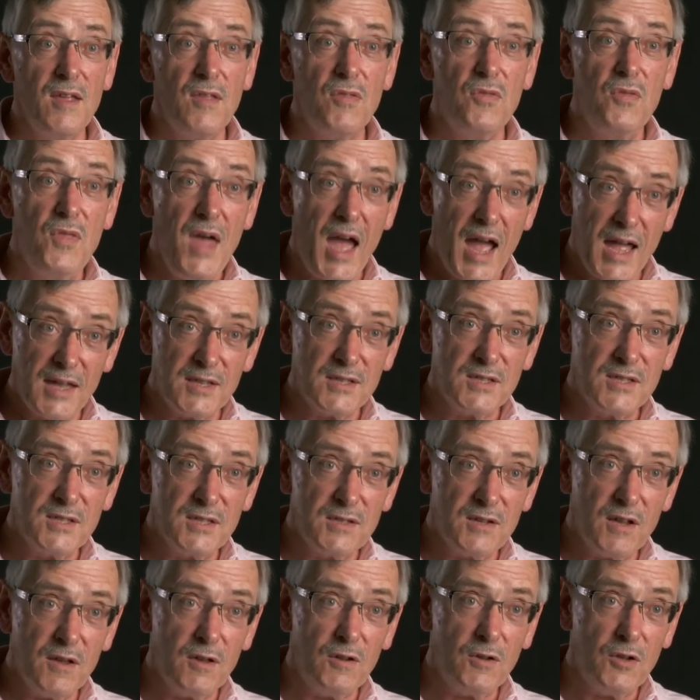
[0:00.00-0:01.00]

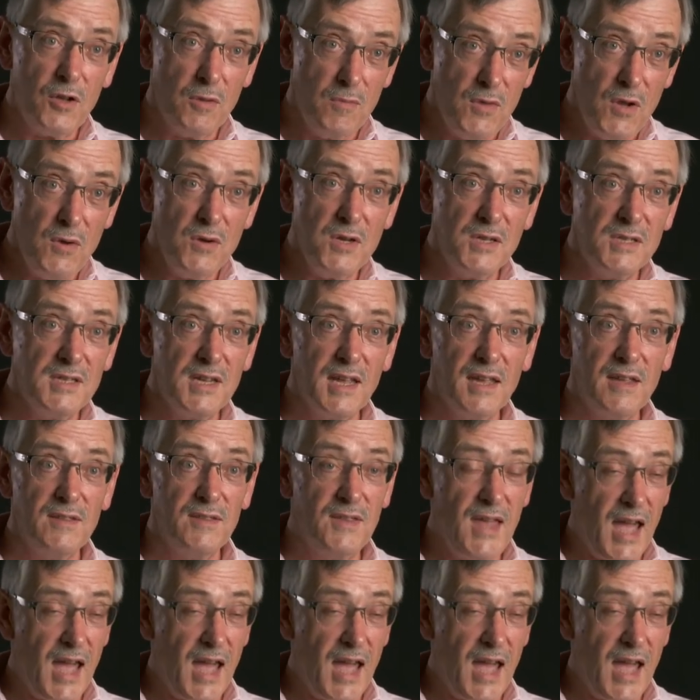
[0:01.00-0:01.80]
That's a community,